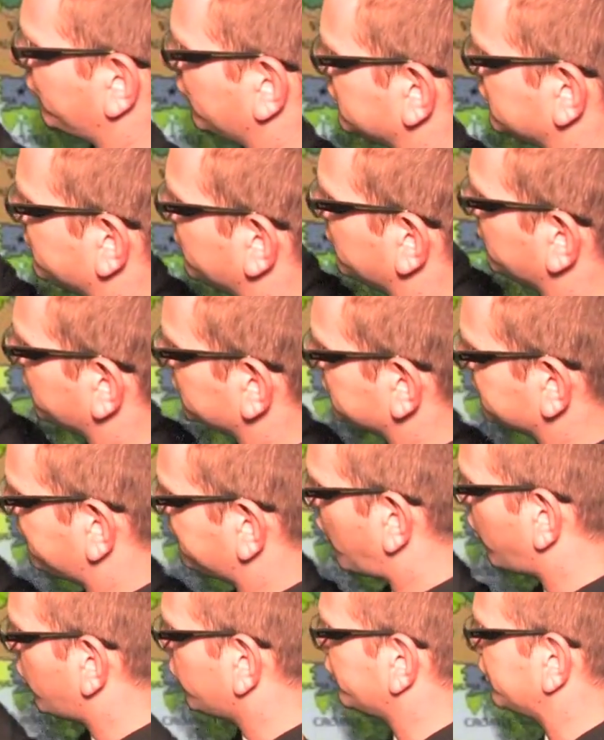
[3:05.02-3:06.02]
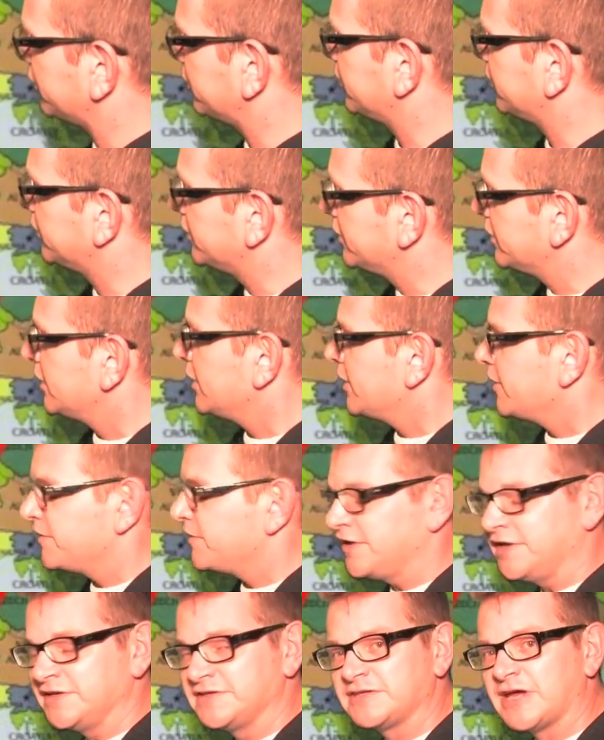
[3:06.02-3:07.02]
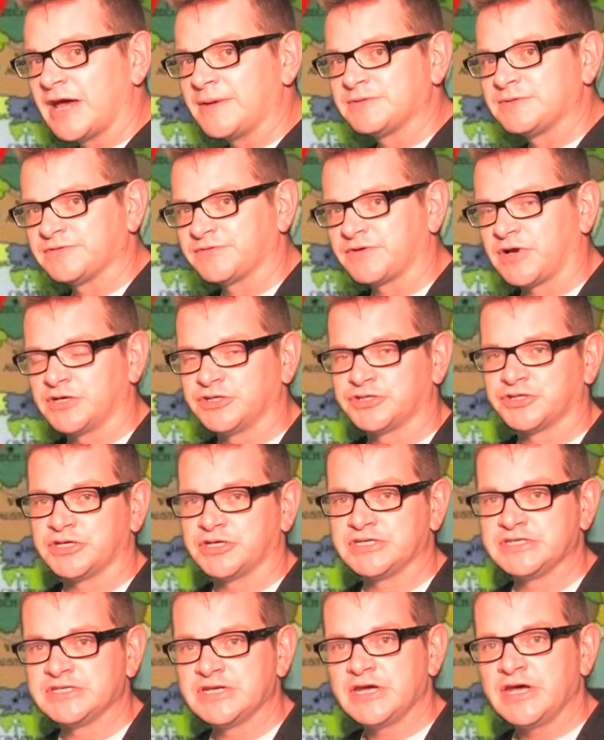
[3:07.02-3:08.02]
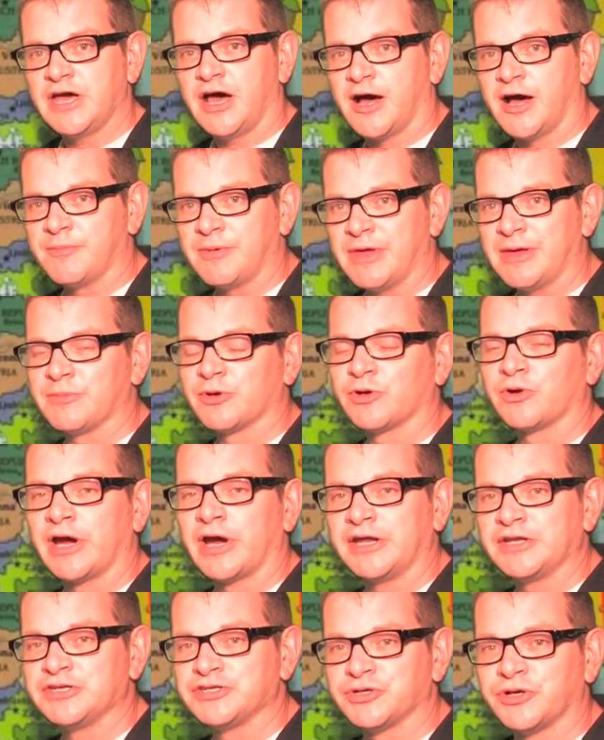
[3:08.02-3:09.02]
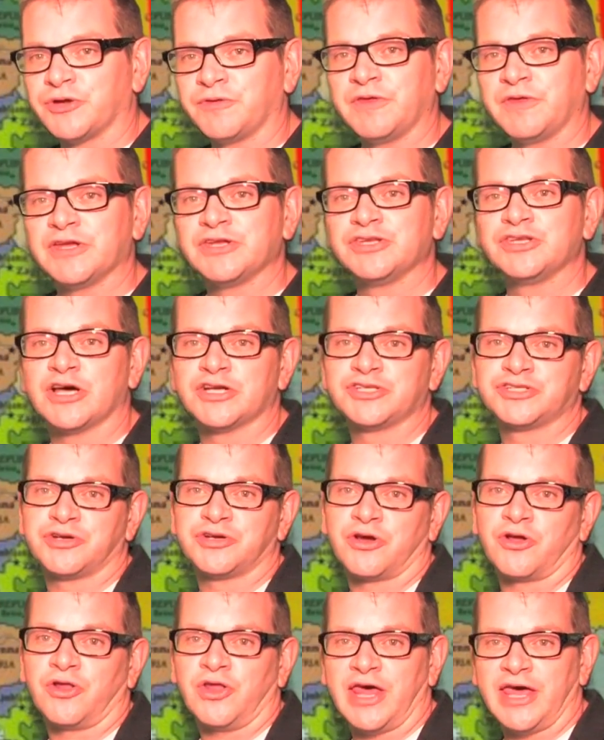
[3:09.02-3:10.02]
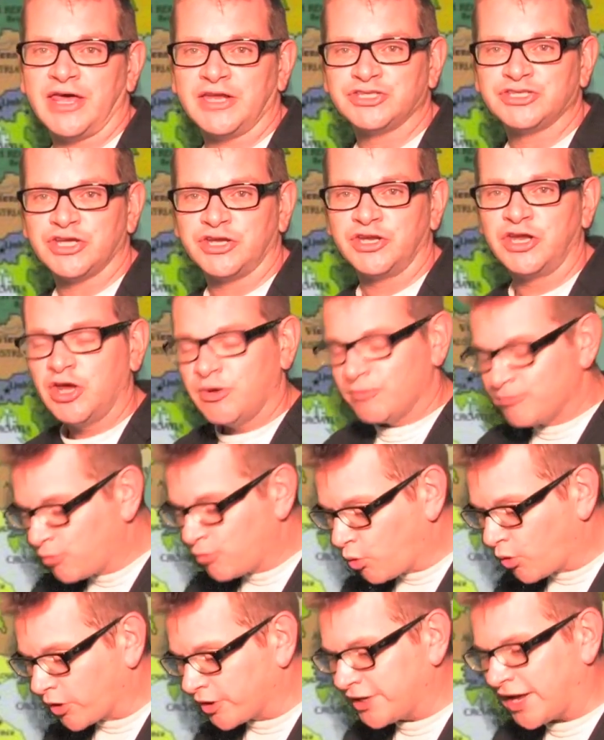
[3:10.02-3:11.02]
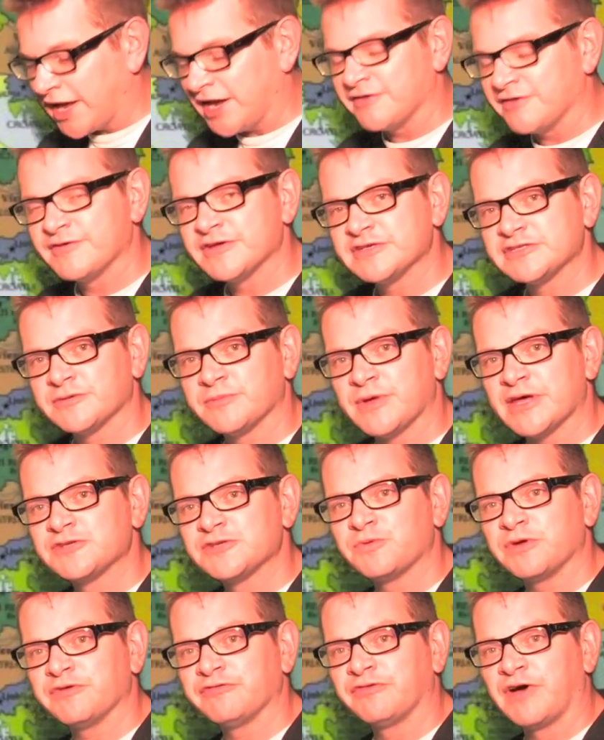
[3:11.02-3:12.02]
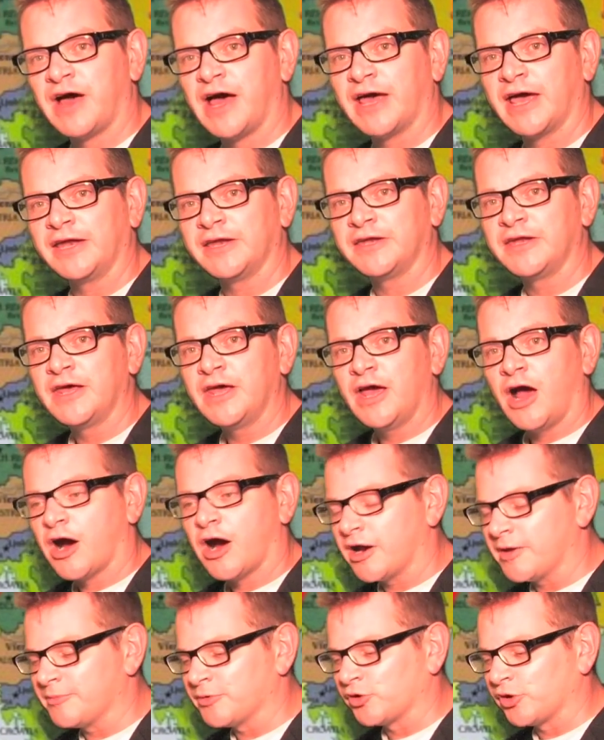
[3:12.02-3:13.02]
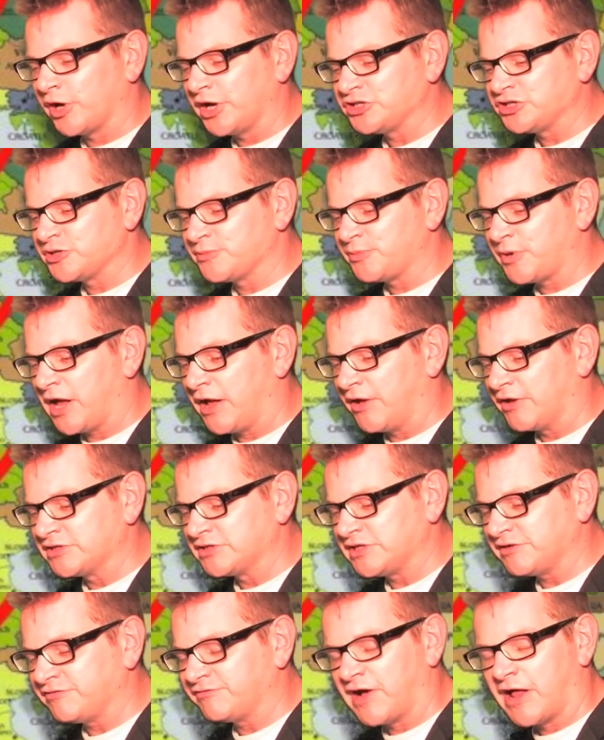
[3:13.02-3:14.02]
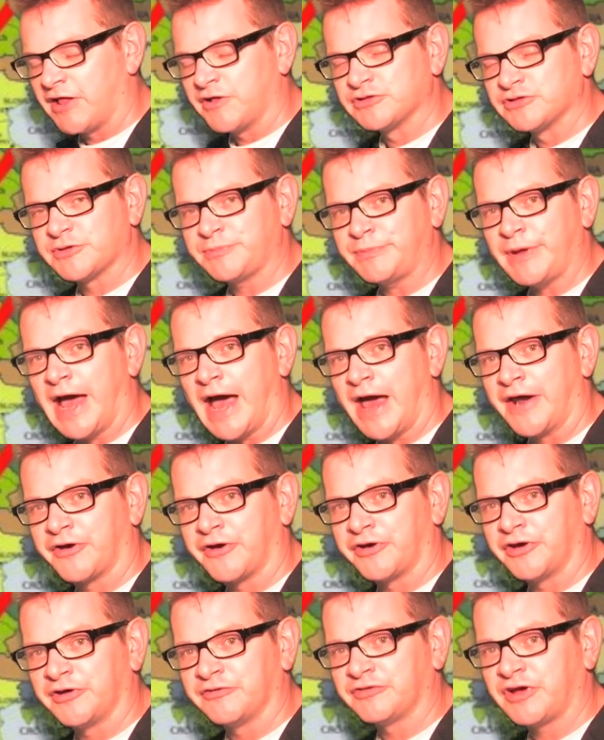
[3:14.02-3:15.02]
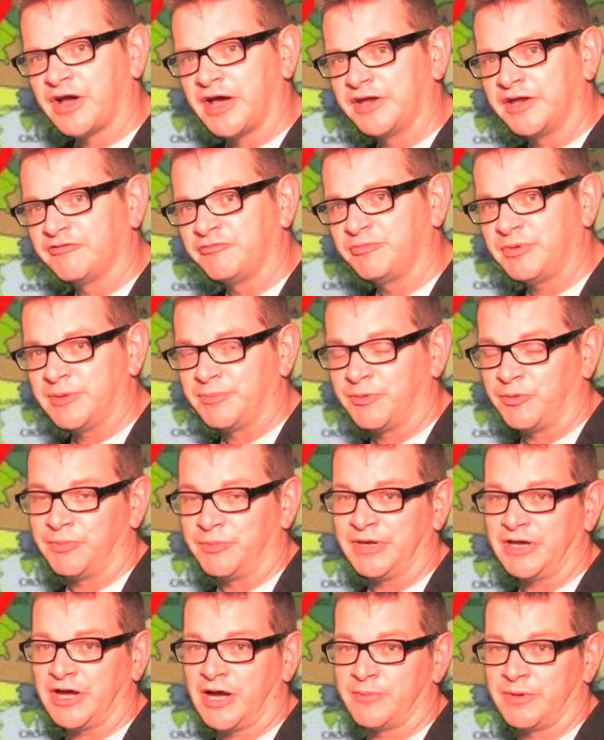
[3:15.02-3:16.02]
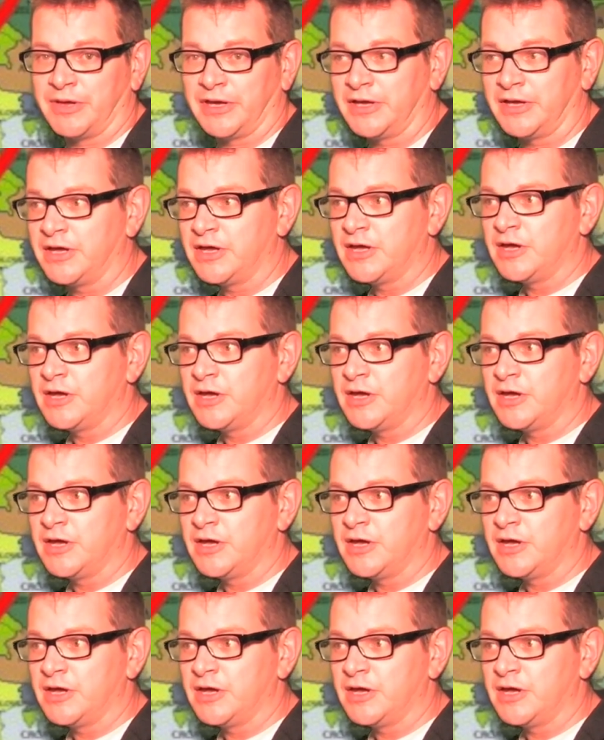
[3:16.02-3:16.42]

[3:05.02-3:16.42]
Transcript: with Poland and these types of countries immigrated during the Industrial Age. And more nativism, as we find our immigration policy follows a pattern of kind of people becoming